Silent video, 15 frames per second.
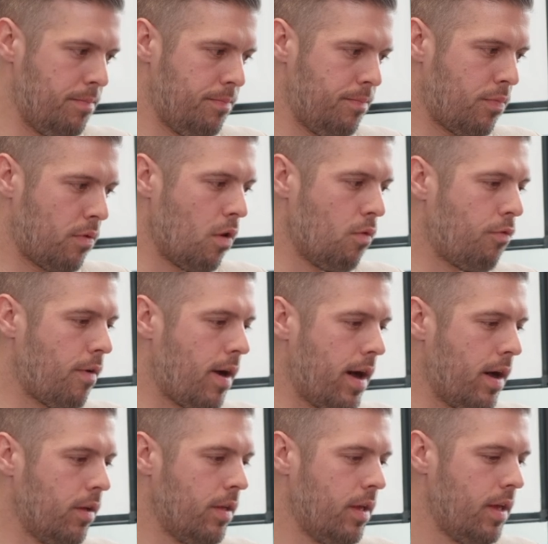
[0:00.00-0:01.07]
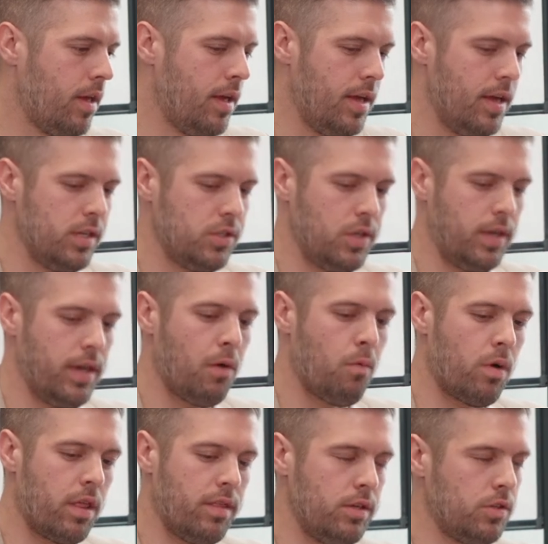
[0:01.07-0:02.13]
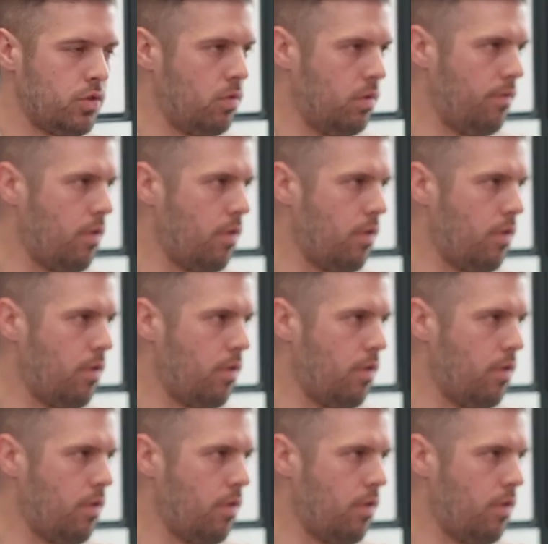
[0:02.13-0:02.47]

profile, is to get one of these sort of